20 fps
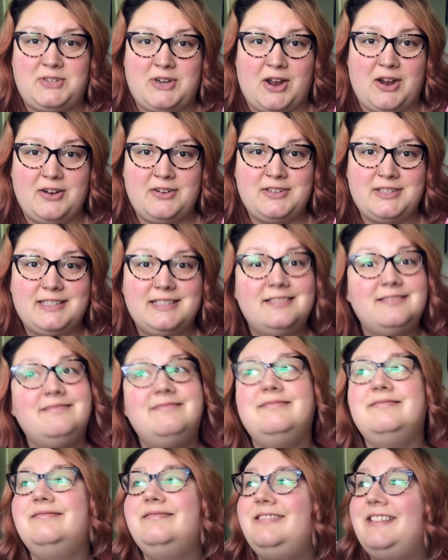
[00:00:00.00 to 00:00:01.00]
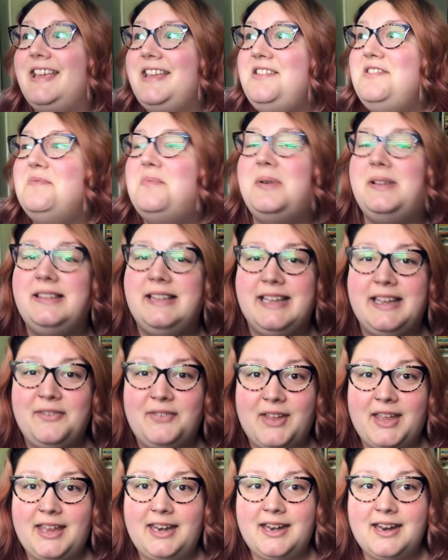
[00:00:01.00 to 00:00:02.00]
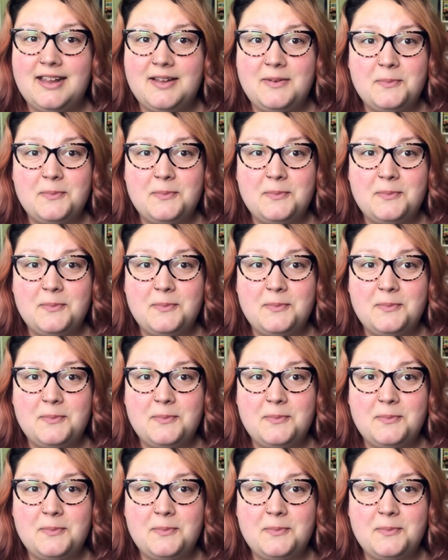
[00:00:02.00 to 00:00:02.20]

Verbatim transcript: stars. Can you believe it?